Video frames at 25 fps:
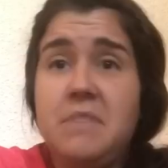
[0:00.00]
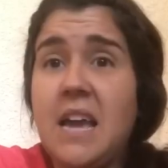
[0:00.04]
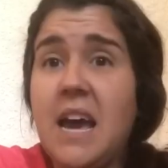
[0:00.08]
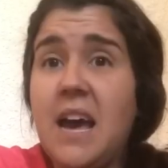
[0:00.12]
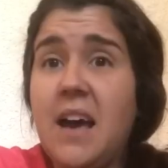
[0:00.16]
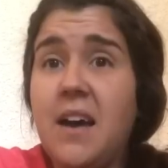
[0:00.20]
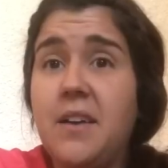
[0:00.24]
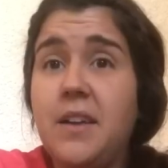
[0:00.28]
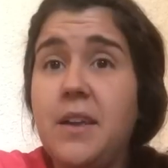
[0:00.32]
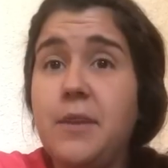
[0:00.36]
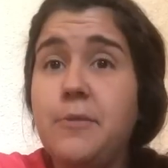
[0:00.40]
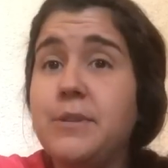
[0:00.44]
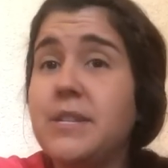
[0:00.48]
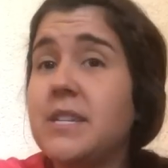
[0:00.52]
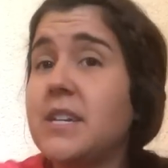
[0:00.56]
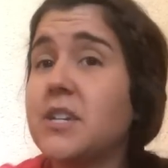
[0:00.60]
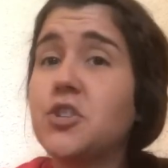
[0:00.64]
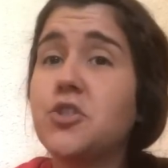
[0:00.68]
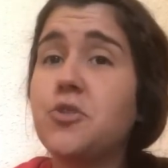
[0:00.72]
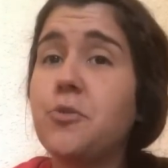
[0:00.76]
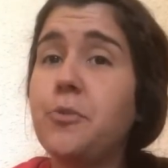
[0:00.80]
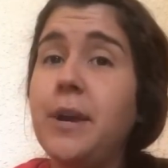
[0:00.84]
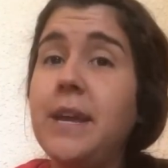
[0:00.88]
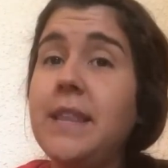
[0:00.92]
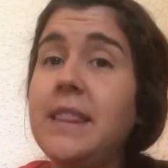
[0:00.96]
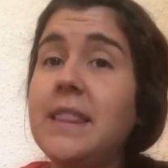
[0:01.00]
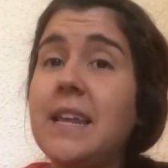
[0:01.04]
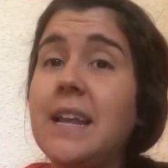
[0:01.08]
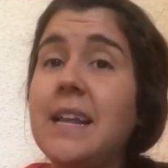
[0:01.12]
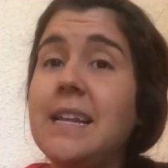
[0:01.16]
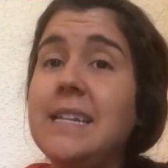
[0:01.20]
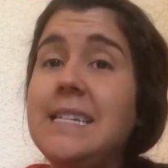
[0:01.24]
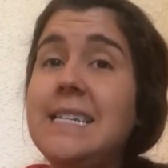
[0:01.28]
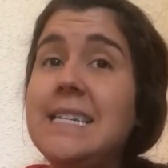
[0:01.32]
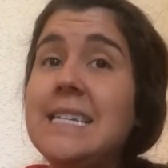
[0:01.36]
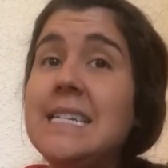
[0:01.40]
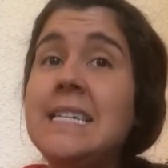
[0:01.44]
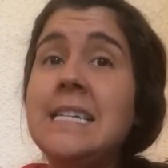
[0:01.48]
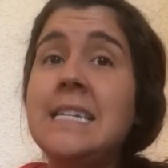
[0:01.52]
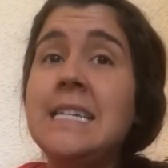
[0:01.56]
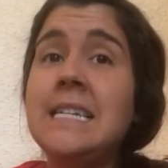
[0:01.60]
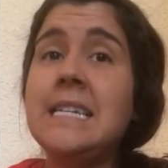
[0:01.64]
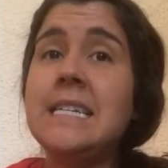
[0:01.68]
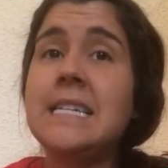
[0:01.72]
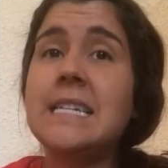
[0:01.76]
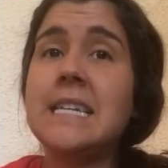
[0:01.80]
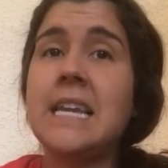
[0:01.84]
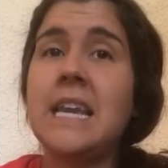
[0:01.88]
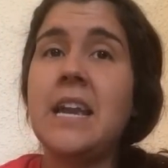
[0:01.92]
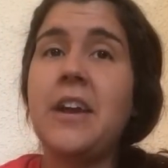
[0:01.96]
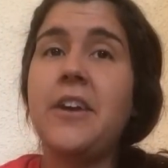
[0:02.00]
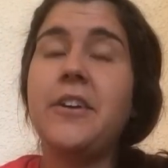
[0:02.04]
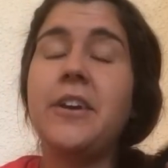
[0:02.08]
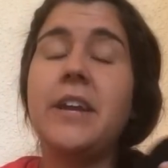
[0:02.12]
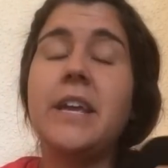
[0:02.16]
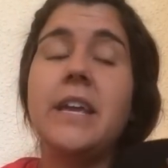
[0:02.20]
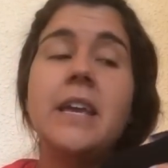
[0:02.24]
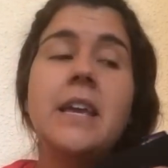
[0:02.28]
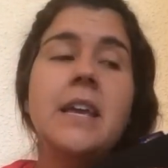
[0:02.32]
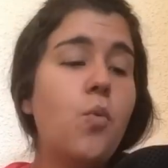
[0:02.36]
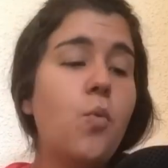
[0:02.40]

Yeah, it was extra weight that I didn't need to carry.